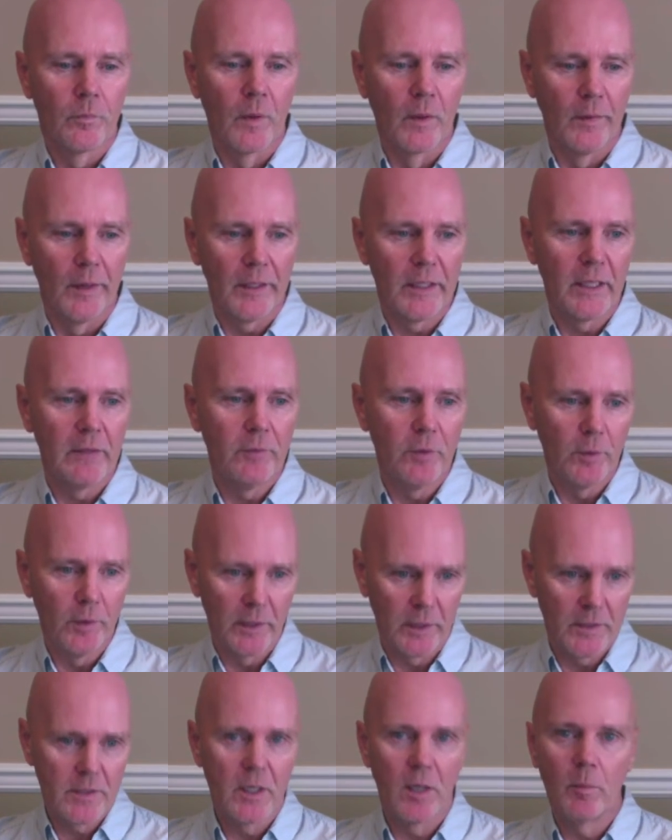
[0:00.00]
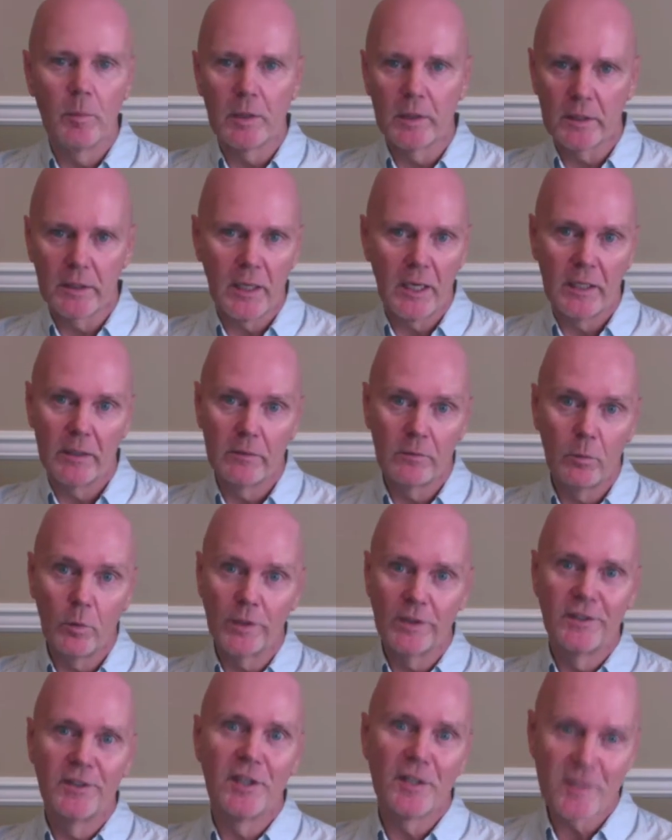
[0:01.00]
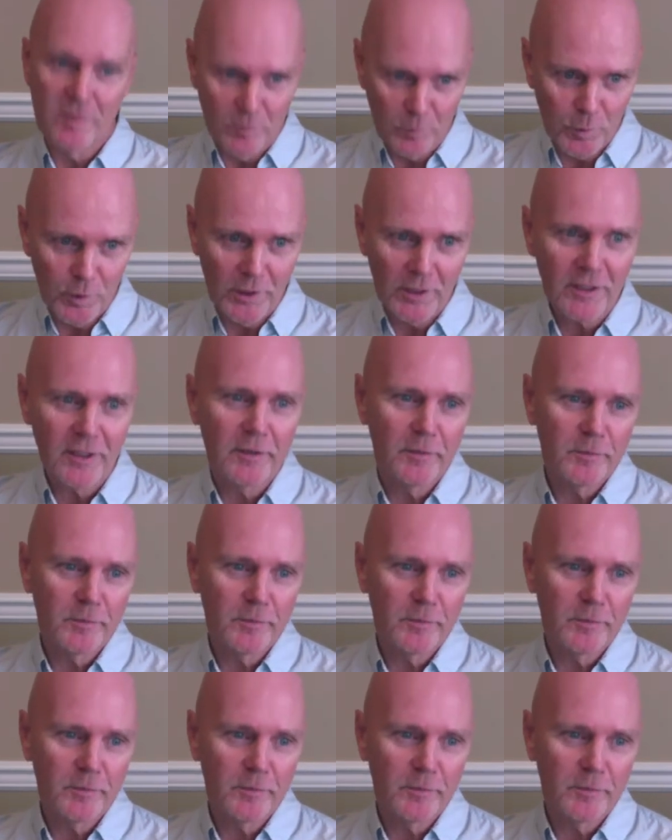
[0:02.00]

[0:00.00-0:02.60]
They give you an example again of what doesn't work.